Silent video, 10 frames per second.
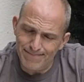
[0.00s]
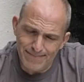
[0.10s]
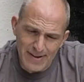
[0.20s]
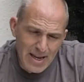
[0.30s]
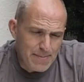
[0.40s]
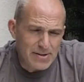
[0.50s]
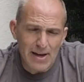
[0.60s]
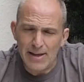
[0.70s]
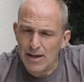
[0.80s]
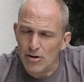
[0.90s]
keep
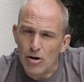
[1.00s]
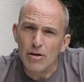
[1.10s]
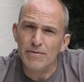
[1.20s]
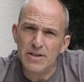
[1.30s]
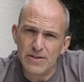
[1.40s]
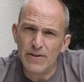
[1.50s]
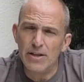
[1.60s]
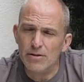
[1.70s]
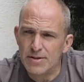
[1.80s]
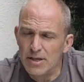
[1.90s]
telling in all of these
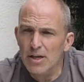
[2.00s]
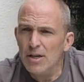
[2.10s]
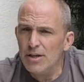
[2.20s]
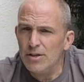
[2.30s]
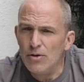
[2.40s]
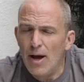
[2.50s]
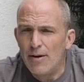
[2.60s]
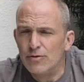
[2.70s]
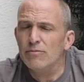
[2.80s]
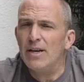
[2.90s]
videos. You
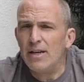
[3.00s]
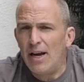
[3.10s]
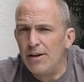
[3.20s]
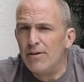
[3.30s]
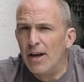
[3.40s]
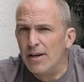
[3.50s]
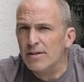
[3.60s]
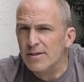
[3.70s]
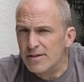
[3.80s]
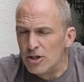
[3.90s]
have to make an educated
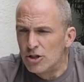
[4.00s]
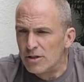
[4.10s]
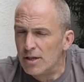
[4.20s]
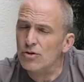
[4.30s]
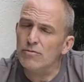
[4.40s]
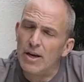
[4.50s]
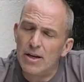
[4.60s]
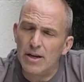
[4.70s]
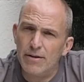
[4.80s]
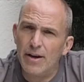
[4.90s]
decision, and to make an
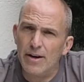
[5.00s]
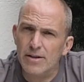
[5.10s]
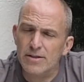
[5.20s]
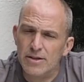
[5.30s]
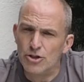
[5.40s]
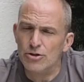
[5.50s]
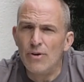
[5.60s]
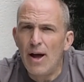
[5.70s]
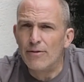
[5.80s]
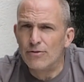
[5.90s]
educated decision, you
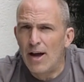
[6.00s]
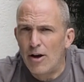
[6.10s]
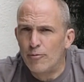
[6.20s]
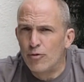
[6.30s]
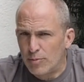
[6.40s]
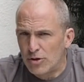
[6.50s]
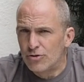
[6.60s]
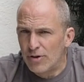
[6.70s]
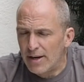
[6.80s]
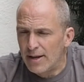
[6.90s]
have to have proper
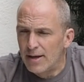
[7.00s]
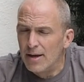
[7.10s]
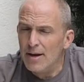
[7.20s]
training